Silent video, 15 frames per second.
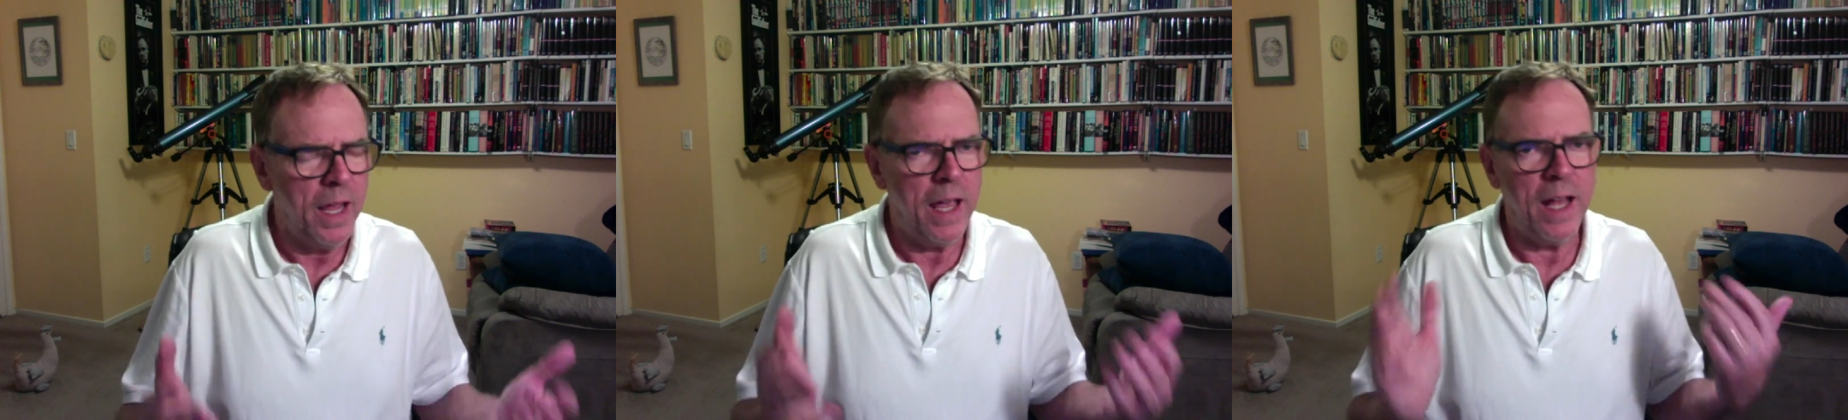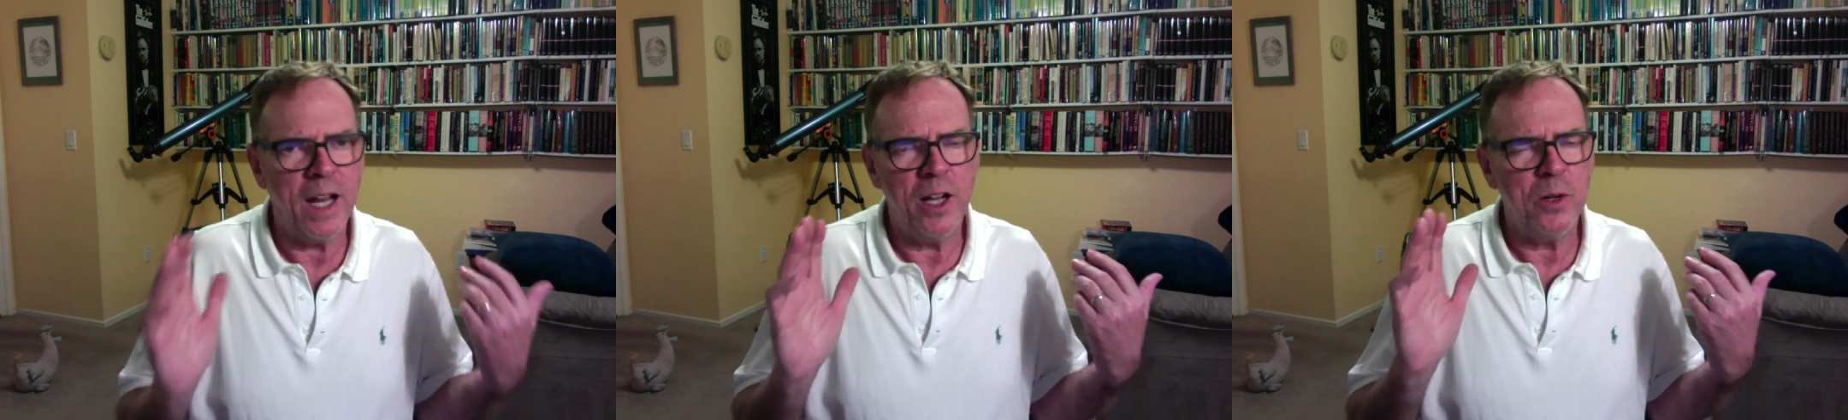
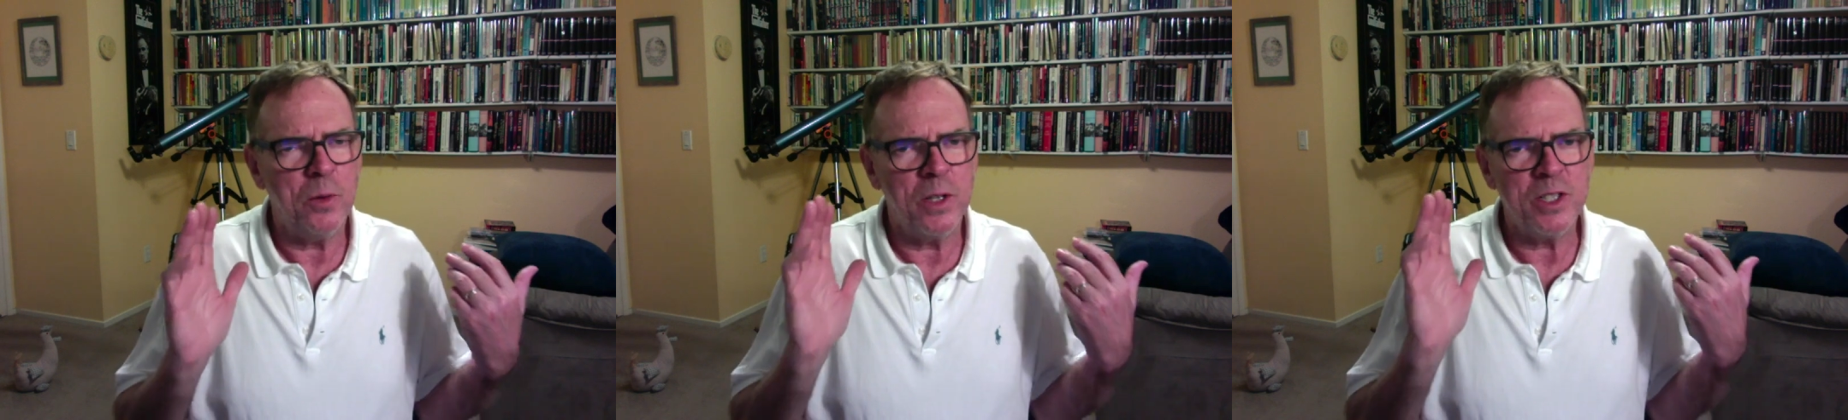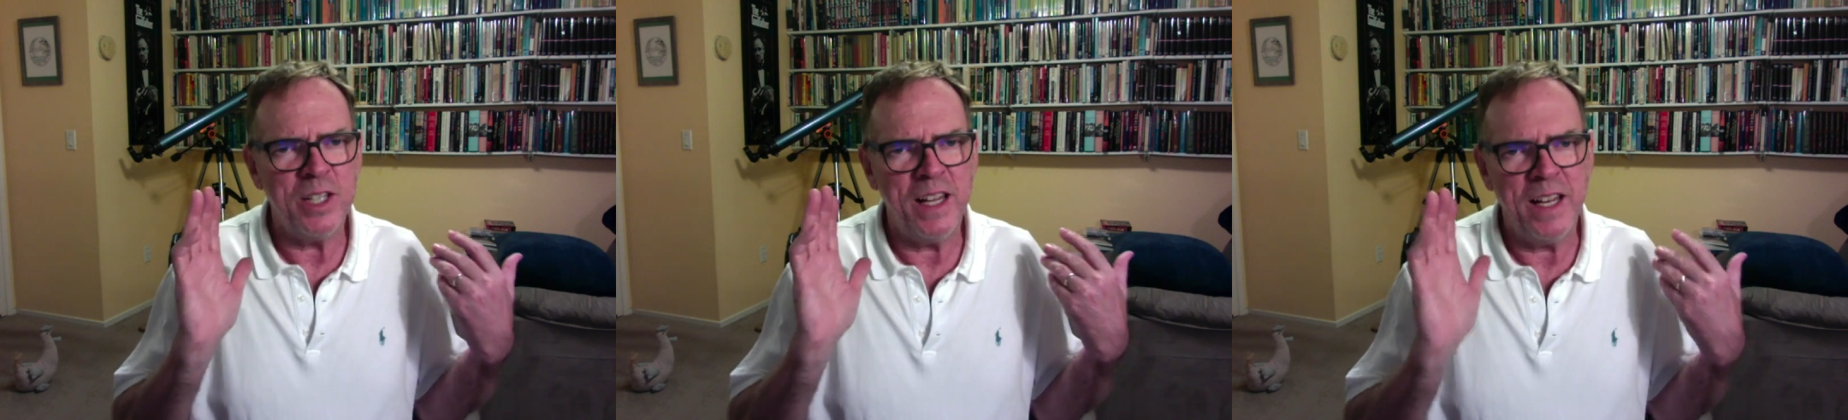And I don't
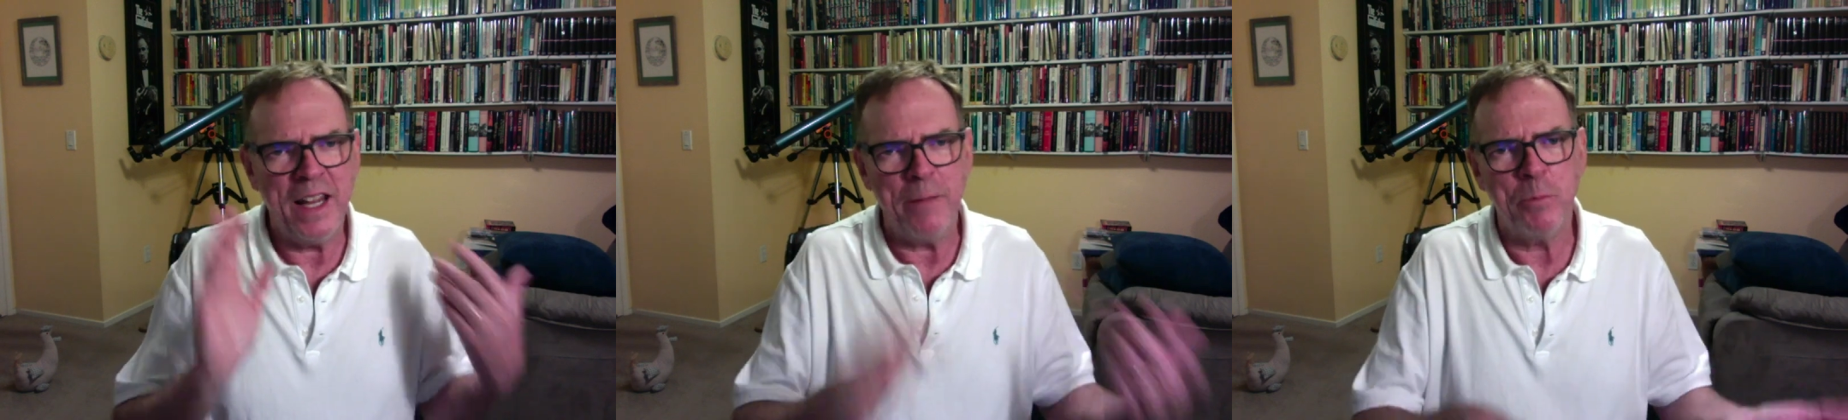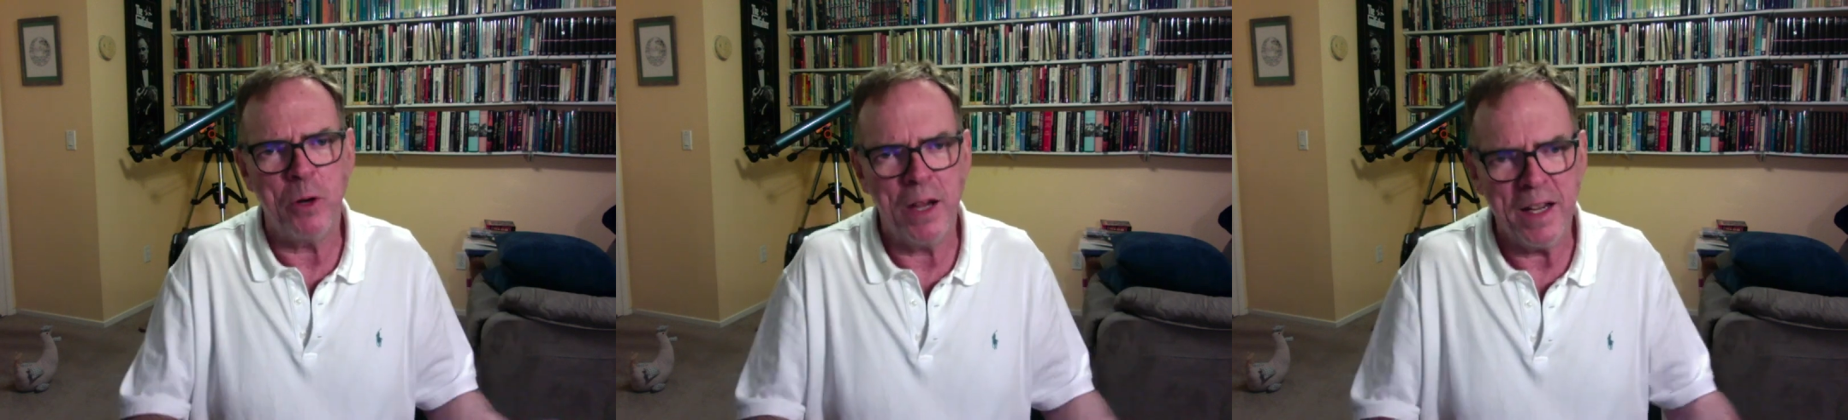want to say any
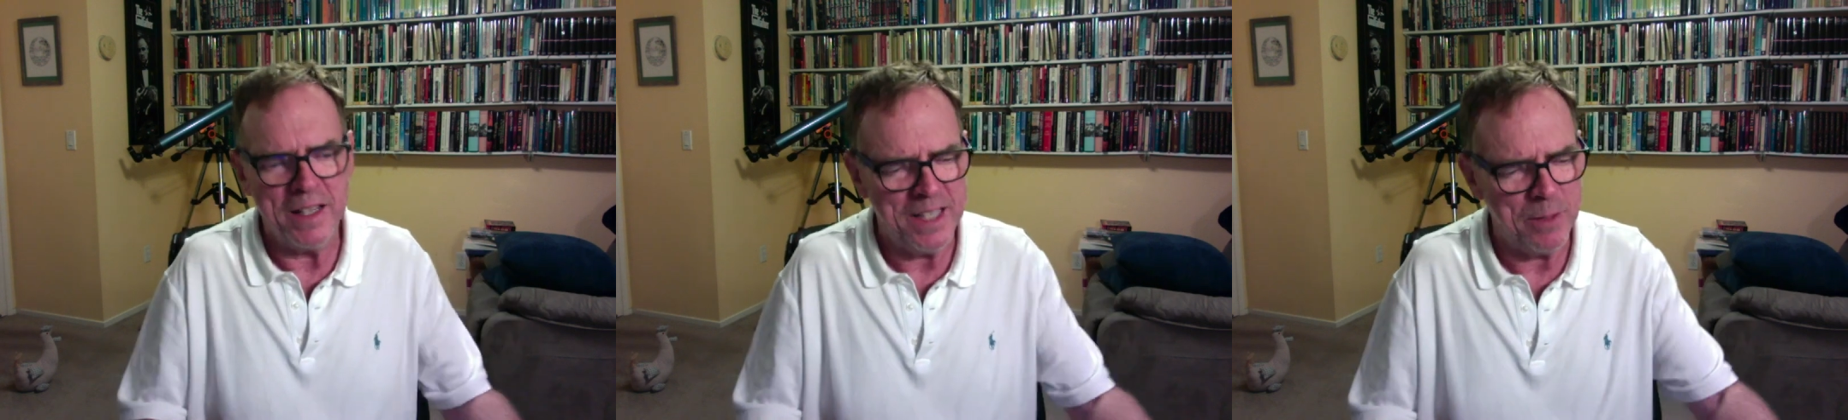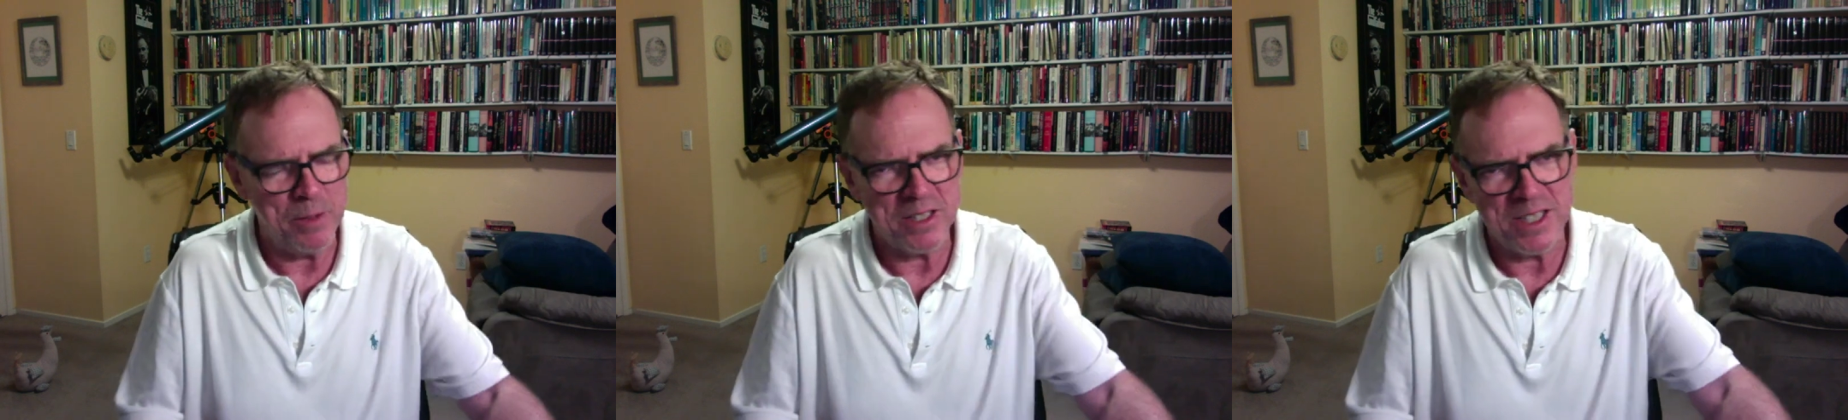more
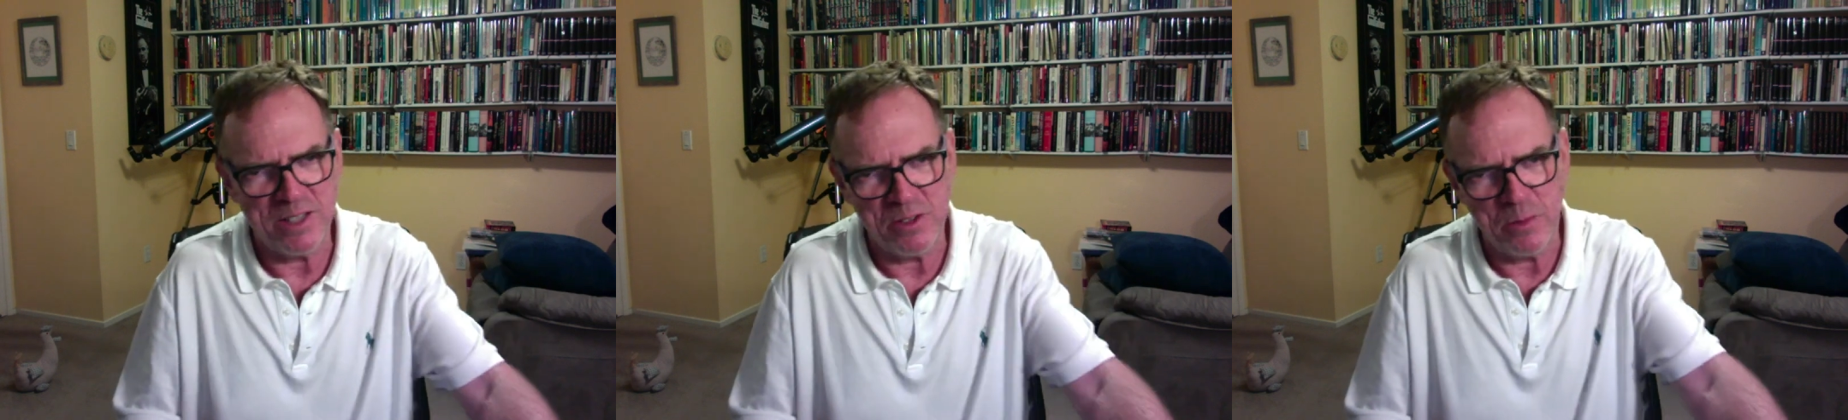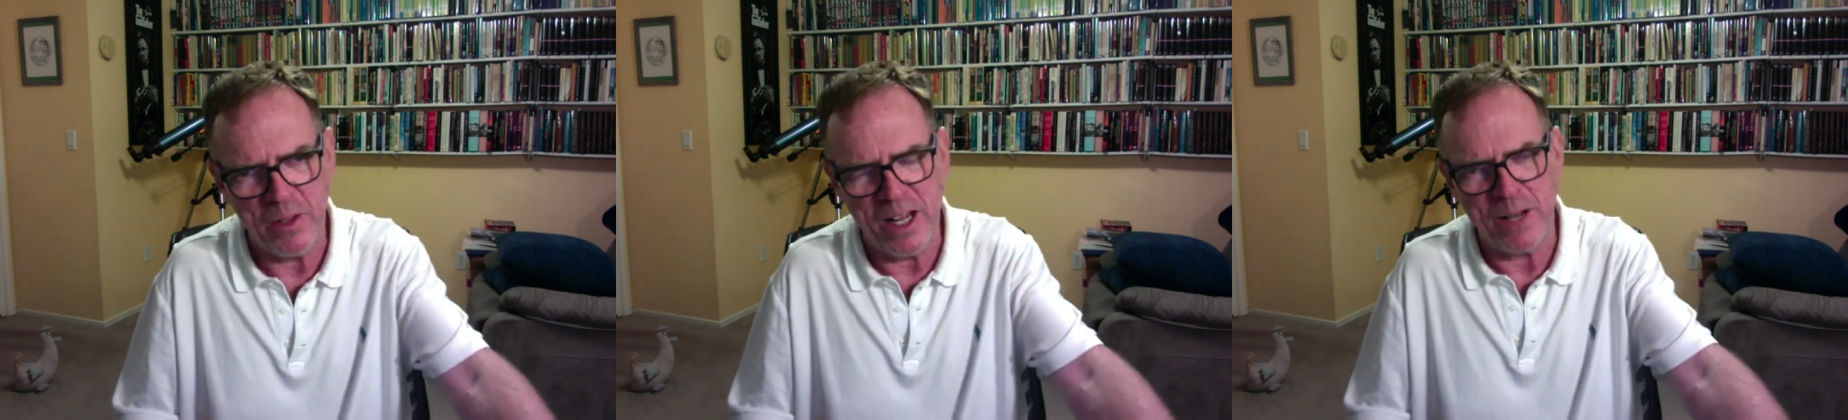academic stuff
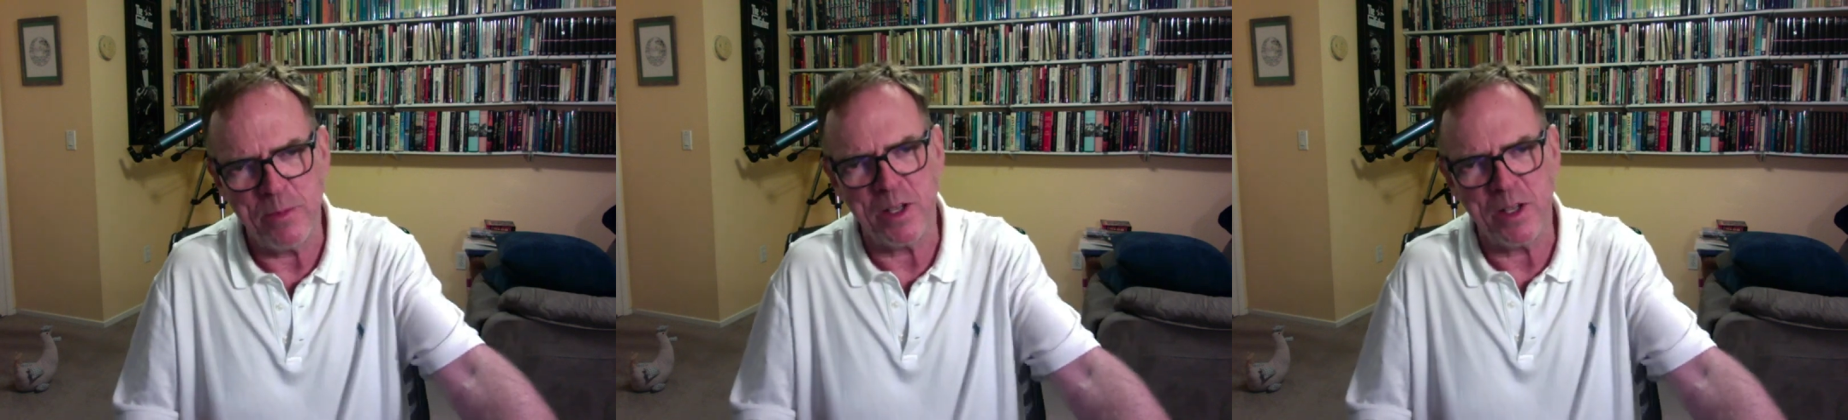about him,